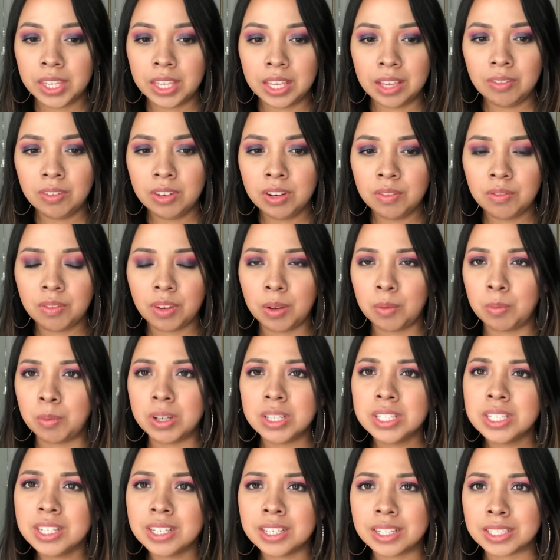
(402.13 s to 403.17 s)
even if I
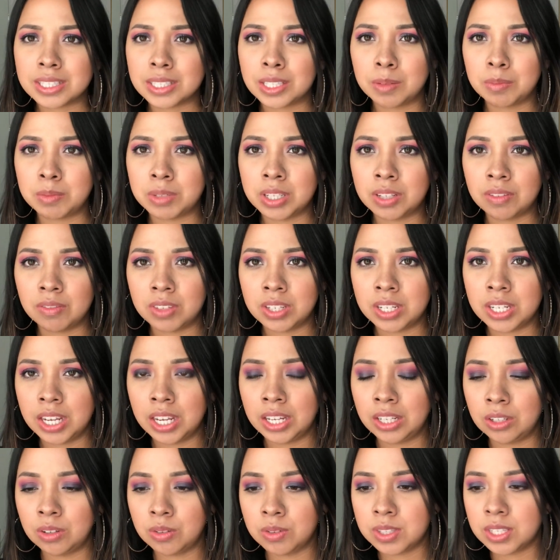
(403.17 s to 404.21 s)
wasn't accepting of the
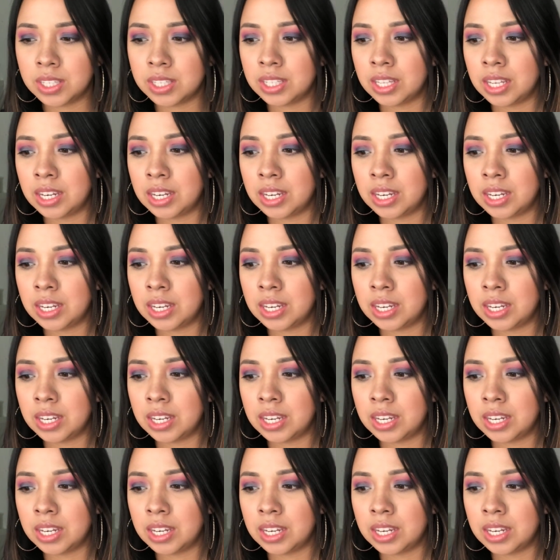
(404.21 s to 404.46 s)
diagnosis.